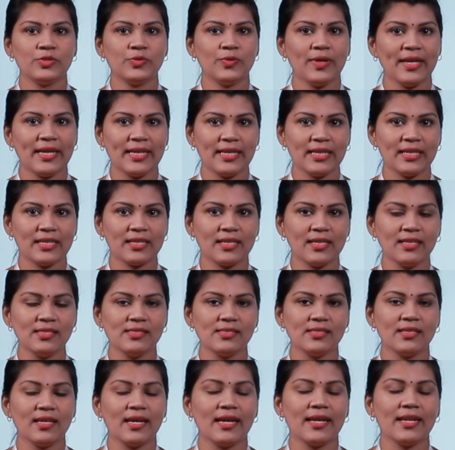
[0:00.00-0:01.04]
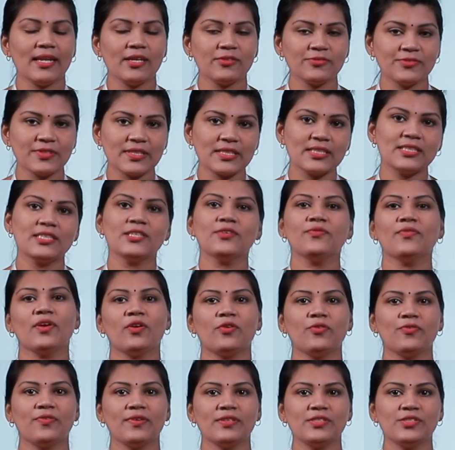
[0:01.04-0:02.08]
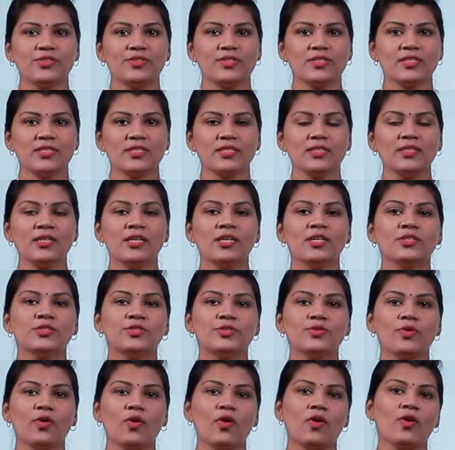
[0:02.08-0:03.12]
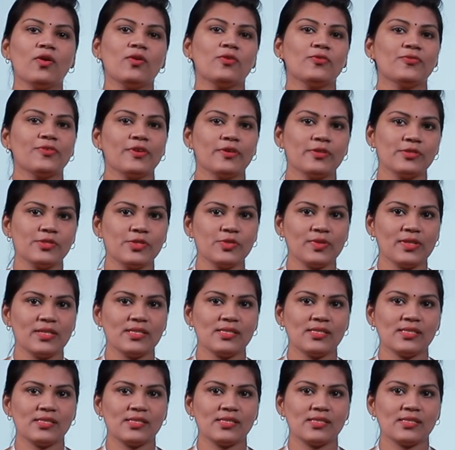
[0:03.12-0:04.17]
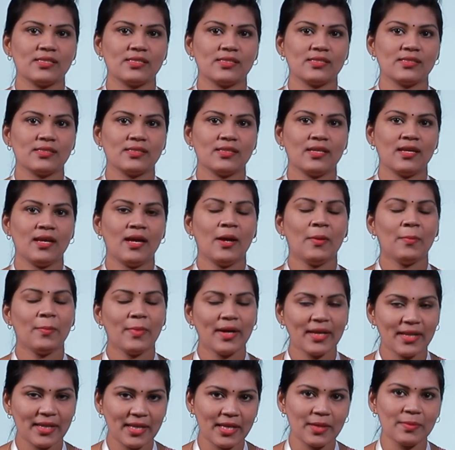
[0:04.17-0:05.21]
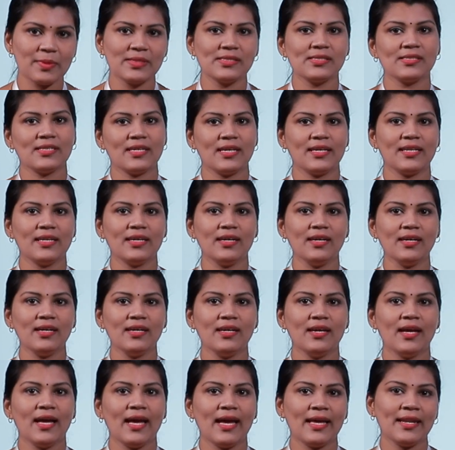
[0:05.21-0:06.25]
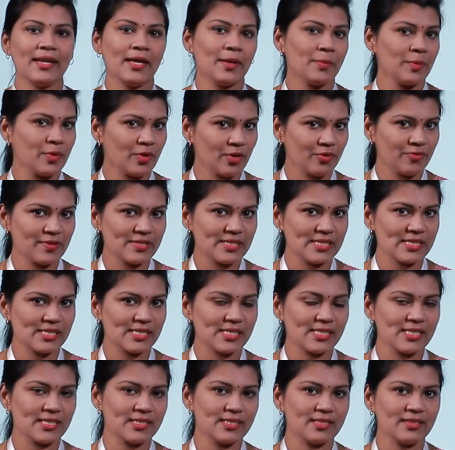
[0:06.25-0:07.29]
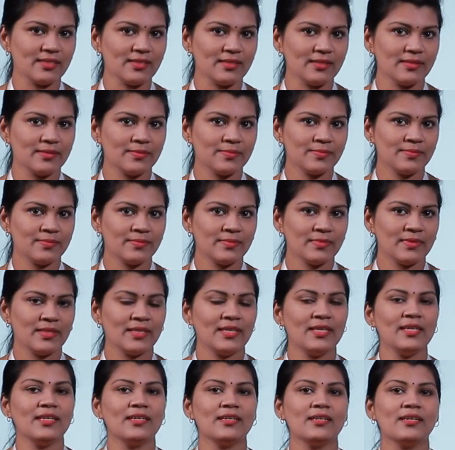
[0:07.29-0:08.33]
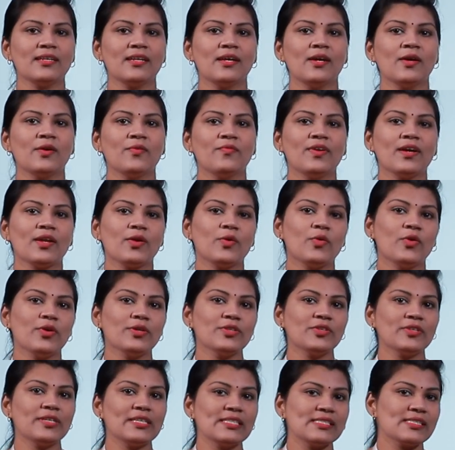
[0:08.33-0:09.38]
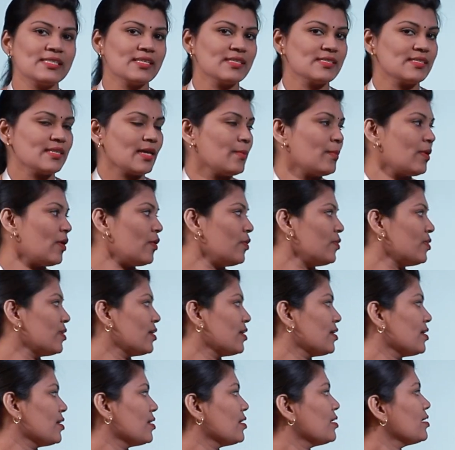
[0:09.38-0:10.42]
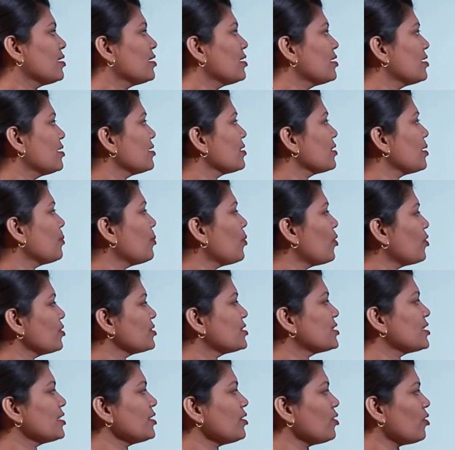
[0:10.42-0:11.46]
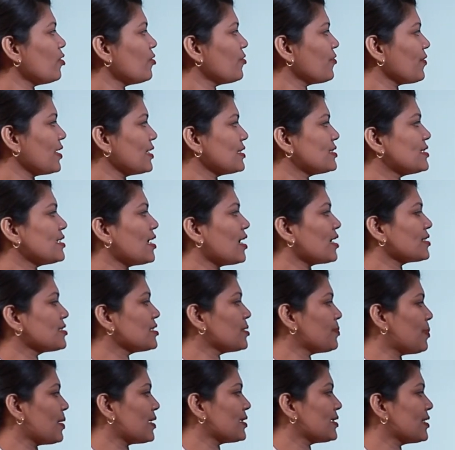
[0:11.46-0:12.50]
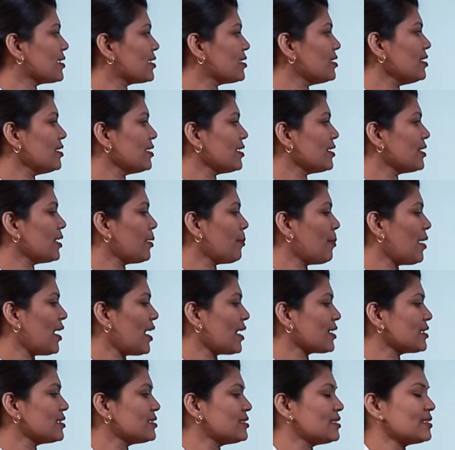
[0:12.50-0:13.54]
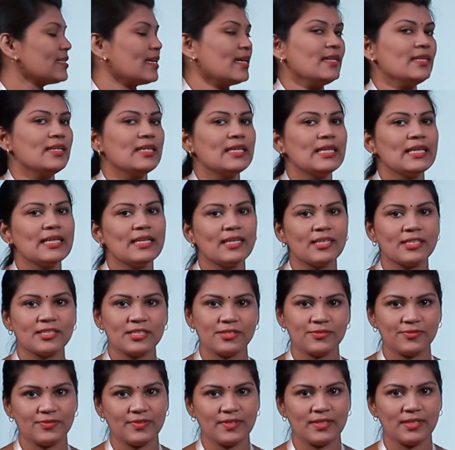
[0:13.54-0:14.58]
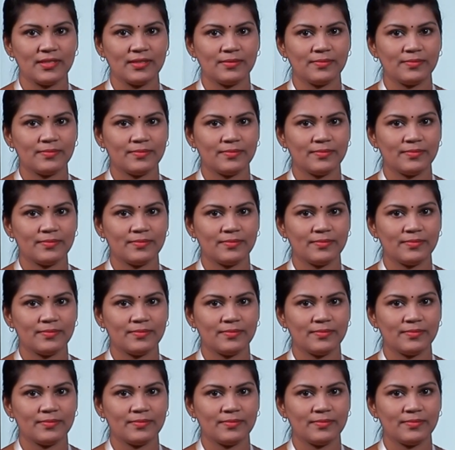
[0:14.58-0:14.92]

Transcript: to encourage an effective way of education to all of your students. My name is Yarika and I am your physics teacher. Here, we are going to discuss about the motion of a charged particle in a magnetic and electric field.